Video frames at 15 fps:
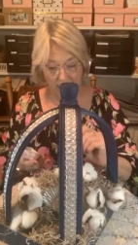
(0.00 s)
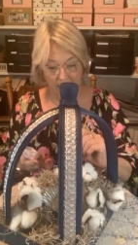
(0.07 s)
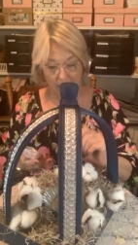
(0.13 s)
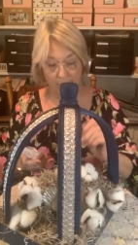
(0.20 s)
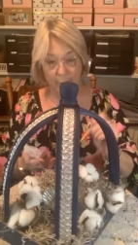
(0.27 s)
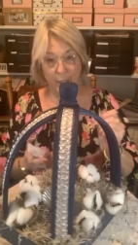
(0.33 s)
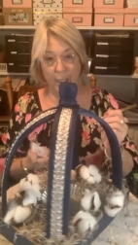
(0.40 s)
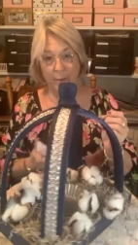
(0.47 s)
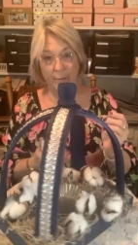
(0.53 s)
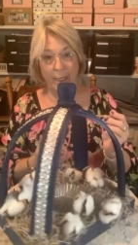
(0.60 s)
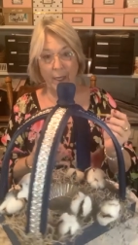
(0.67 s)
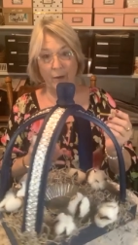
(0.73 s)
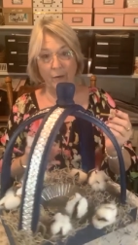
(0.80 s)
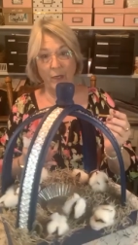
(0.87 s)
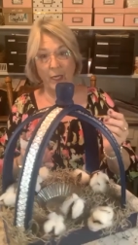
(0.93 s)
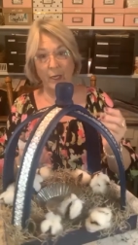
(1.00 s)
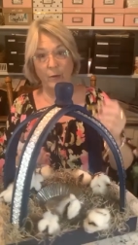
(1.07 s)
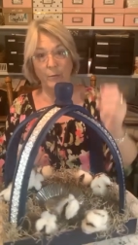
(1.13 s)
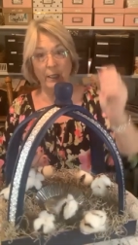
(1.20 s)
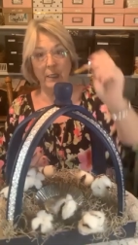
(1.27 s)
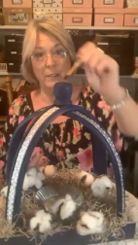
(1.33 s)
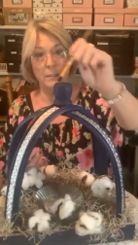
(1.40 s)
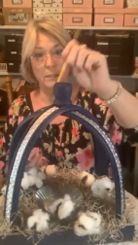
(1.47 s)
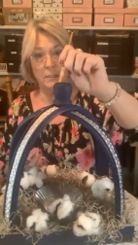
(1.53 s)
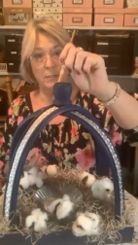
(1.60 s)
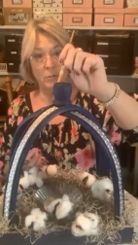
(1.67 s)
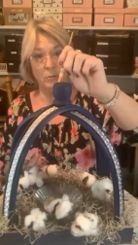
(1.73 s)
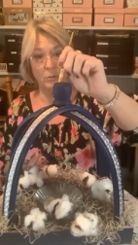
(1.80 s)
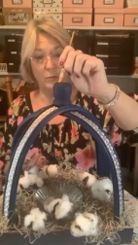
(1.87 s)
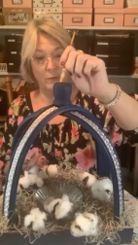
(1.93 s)
it can't pop out now
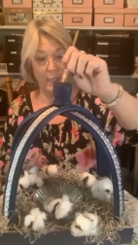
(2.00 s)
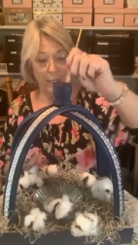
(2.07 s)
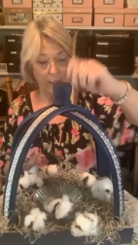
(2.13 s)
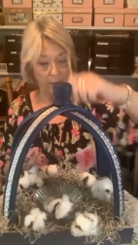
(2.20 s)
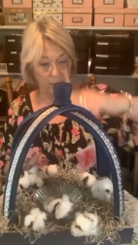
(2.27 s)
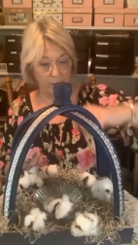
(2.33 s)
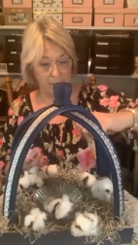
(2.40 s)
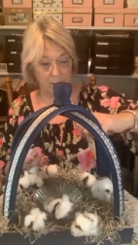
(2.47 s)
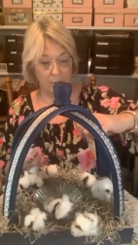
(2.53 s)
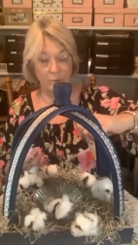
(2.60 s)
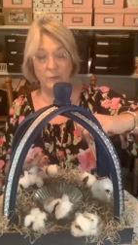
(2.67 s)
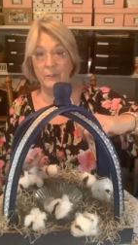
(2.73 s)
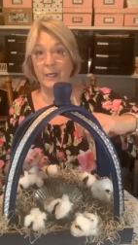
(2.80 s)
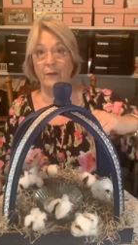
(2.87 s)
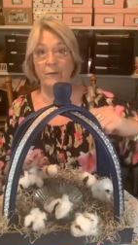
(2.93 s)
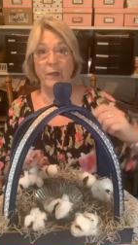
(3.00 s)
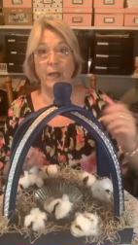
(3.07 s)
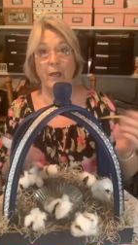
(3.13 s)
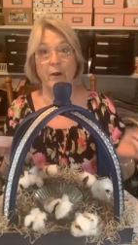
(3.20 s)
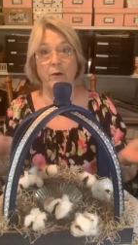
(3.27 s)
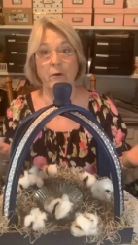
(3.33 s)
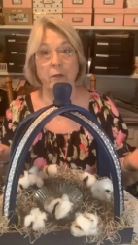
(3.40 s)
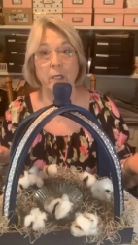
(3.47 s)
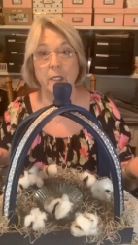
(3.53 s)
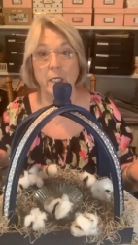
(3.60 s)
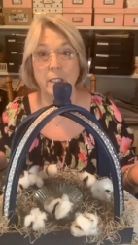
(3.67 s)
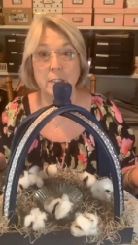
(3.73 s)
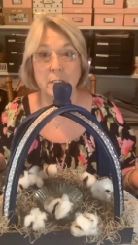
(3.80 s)
because it's glued there. It's glued down there.